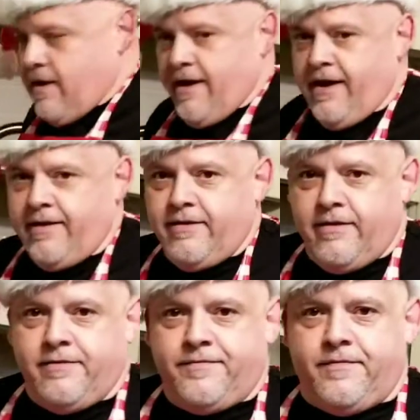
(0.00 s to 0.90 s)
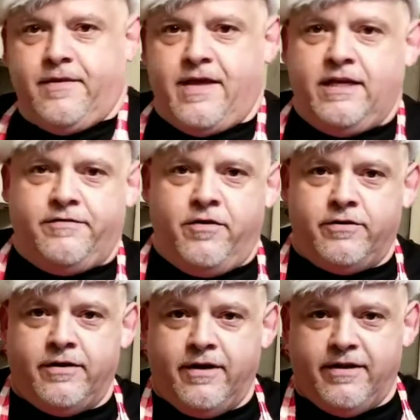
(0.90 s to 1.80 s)
And thanks,
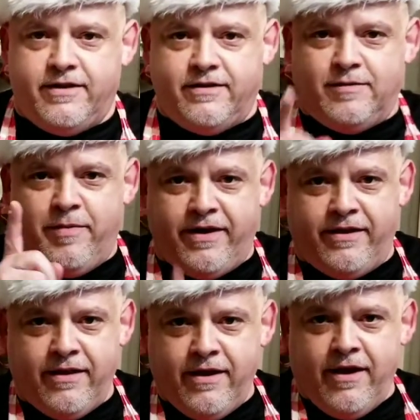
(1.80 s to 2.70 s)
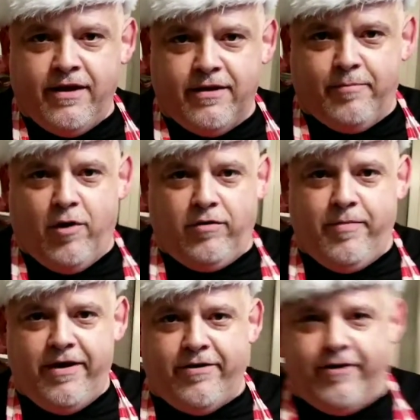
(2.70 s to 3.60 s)
folks. This has been the Bald
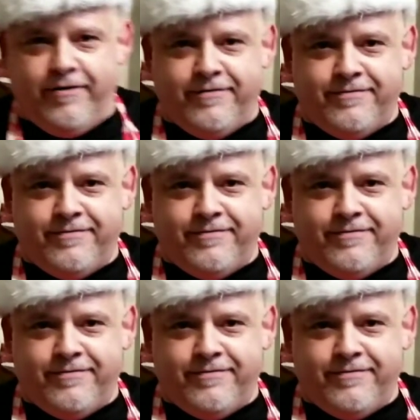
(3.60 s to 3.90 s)
Baker.